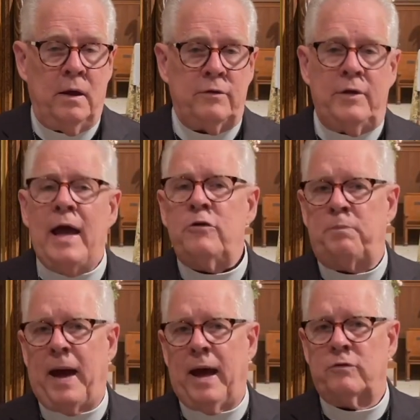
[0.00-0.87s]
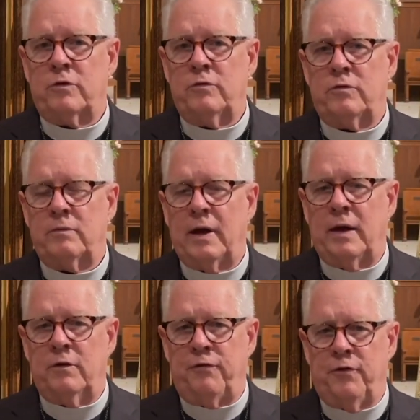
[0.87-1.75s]
Today's passage
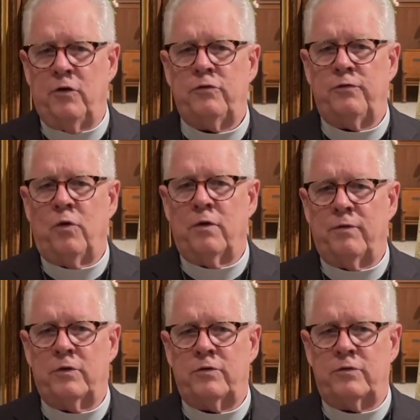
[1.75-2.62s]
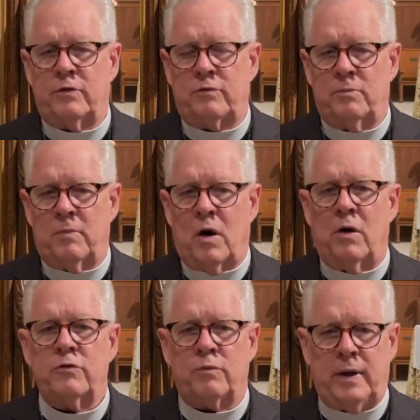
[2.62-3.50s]
and the first four verses of
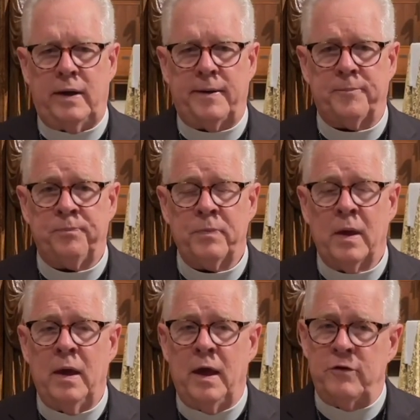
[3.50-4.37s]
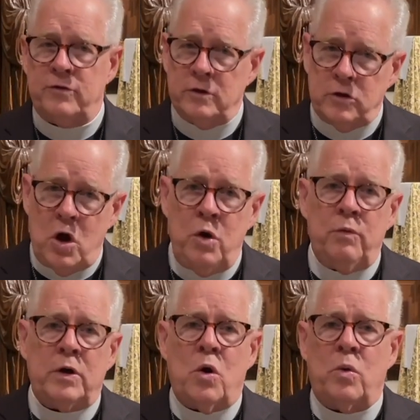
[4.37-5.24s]
tomorrow's reading is the lone
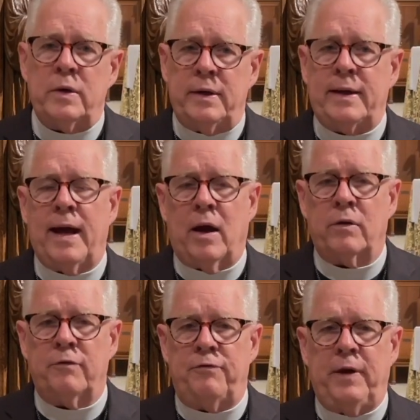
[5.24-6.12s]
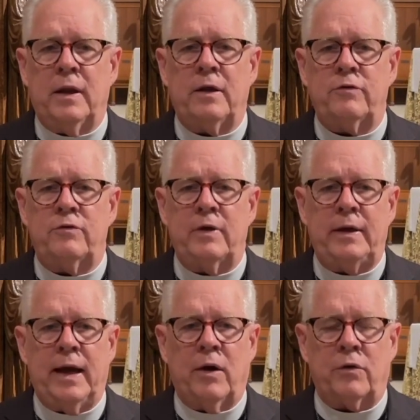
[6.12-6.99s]
recorded account of Felix's
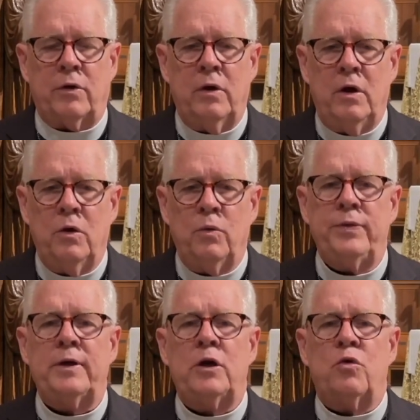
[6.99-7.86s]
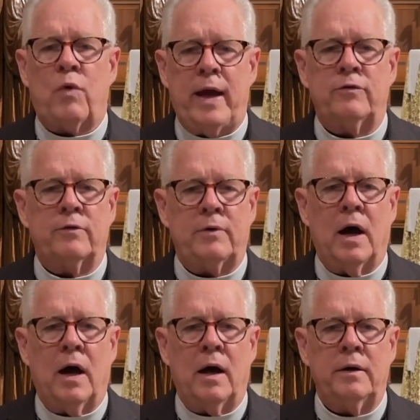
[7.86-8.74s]
encounter with the grace of
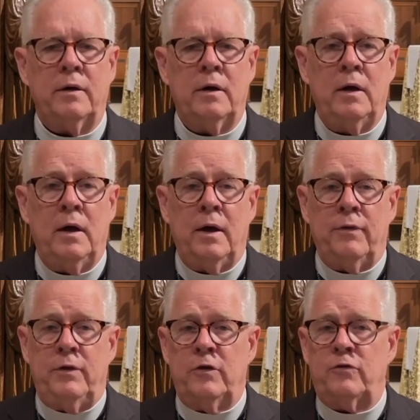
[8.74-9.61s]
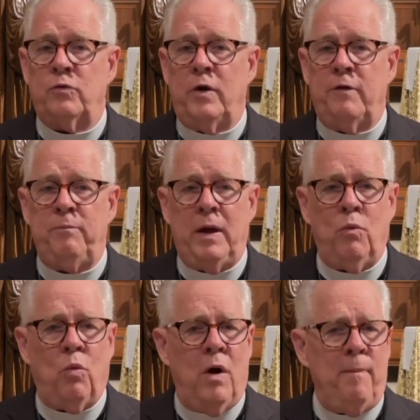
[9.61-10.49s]
God. This would have
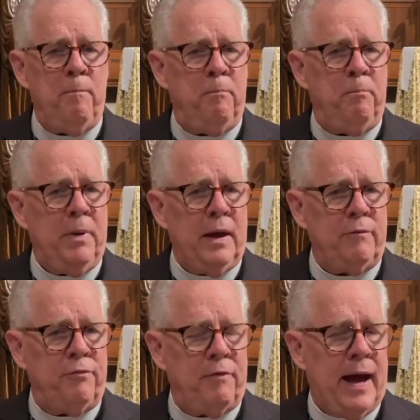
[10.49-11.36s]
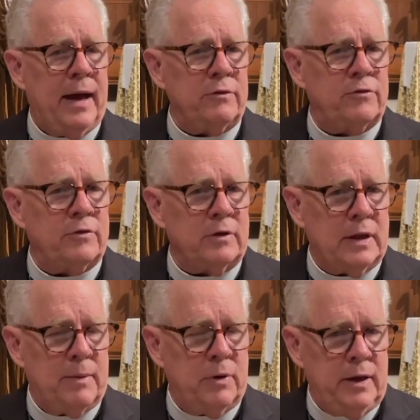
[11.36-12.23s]
been one big fat
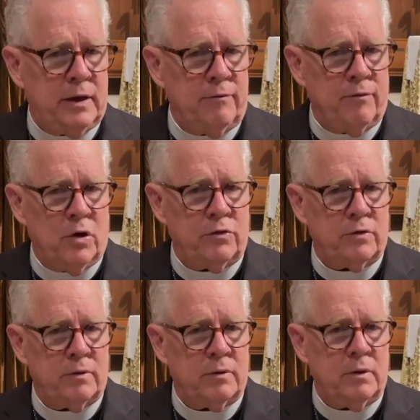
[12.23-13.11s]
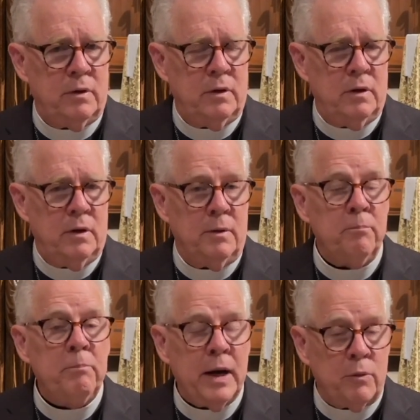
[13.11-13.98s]
celebrity conversion,
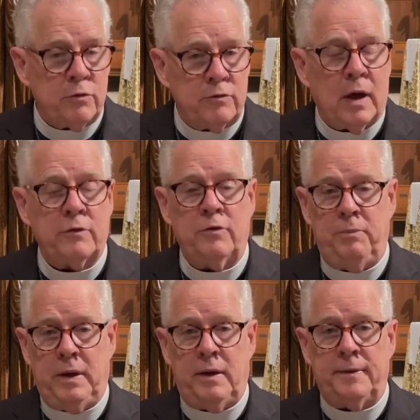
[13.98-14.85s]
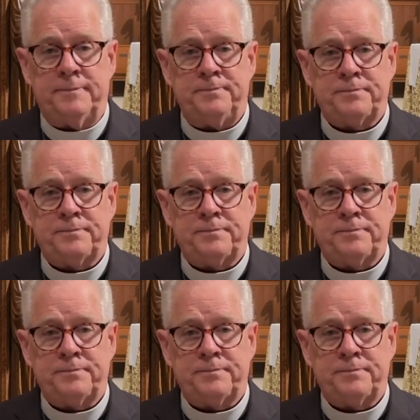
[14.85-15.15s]
but it was not to be.